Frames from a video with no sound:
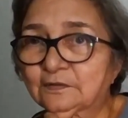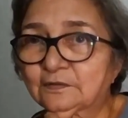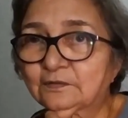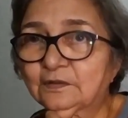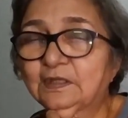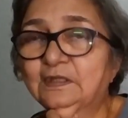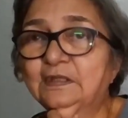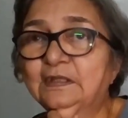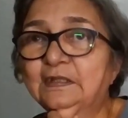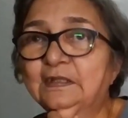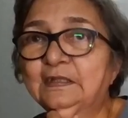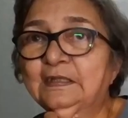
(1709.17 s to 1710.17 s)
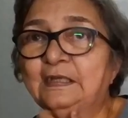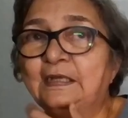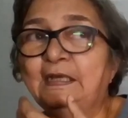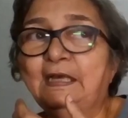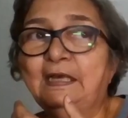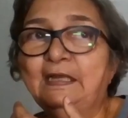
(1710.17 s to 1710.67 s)
Okay,
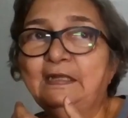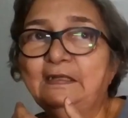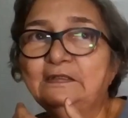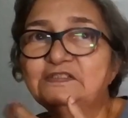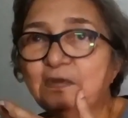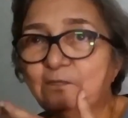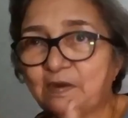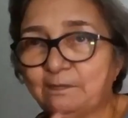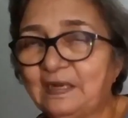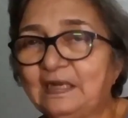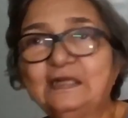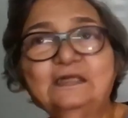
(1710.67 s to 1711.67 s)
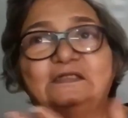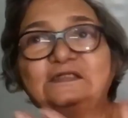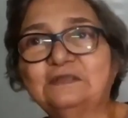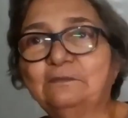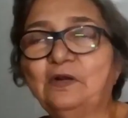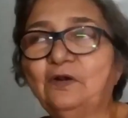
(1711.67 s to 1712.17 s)
and some are malignant,
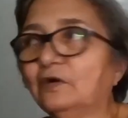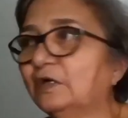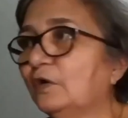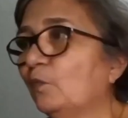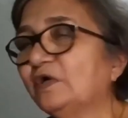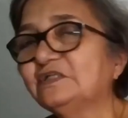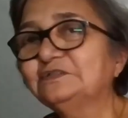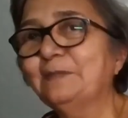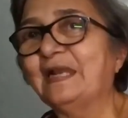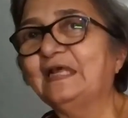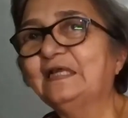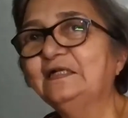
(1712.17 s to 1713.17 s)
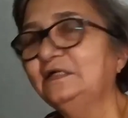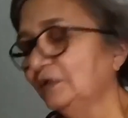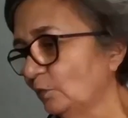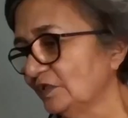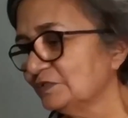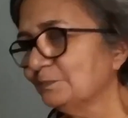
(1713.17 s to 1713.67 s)
some are not. Now, what is malignant and
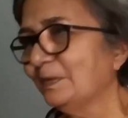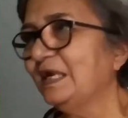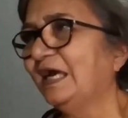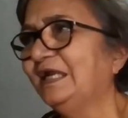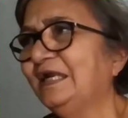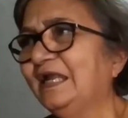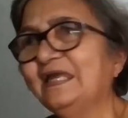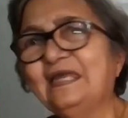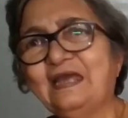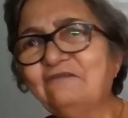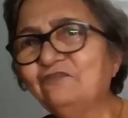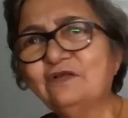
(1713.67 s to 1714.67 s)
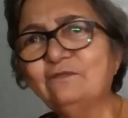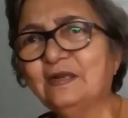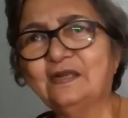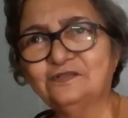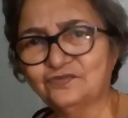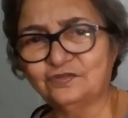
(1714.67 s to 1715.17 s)
what is benign? Like
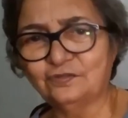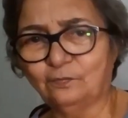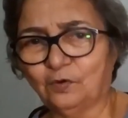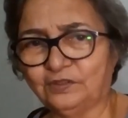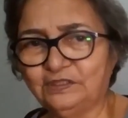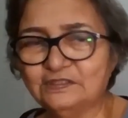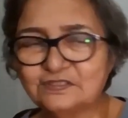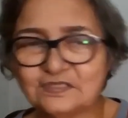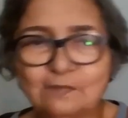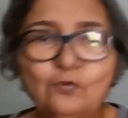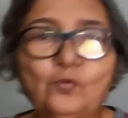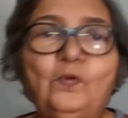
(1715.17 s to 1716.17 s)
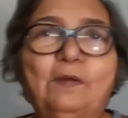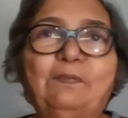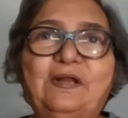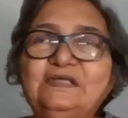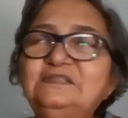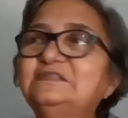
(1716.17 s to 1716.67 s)
everywhere else in the body, the same rule
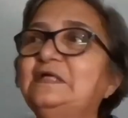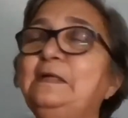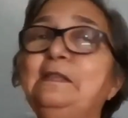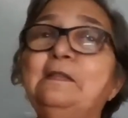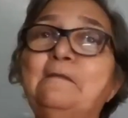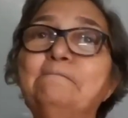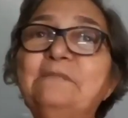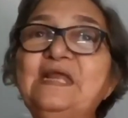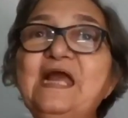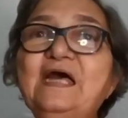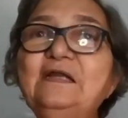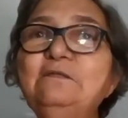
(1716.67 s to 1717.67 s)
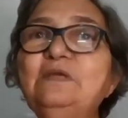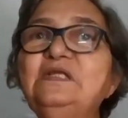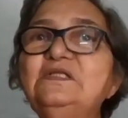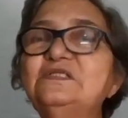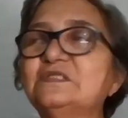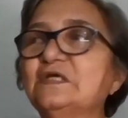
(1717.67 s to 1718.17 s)
applies. Benign
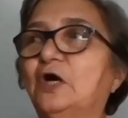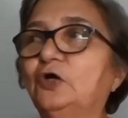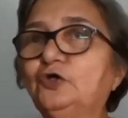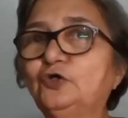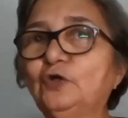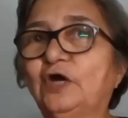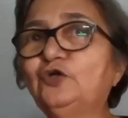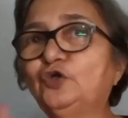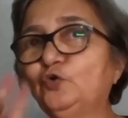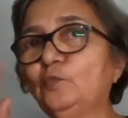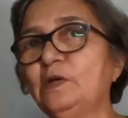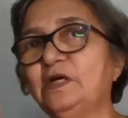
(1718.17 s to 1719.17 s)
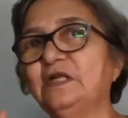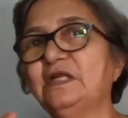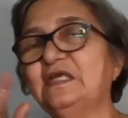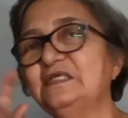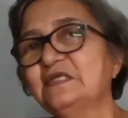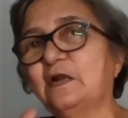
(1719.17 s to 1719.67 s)
means a tumor
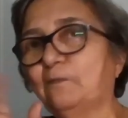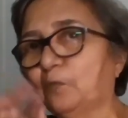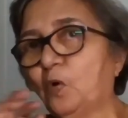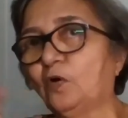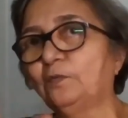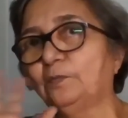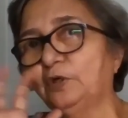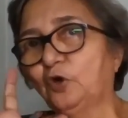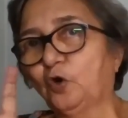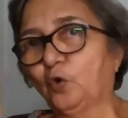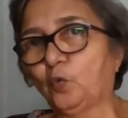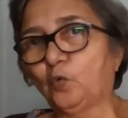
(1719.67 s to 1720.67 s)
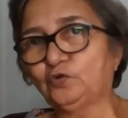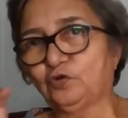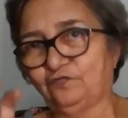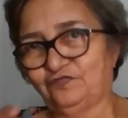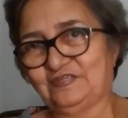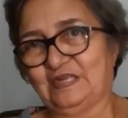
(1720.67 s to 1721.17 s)
is an abnormal growth
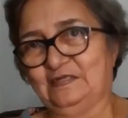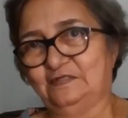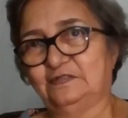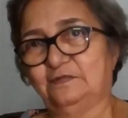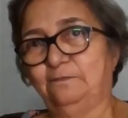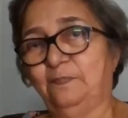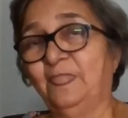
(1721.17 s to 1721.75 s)
of cells.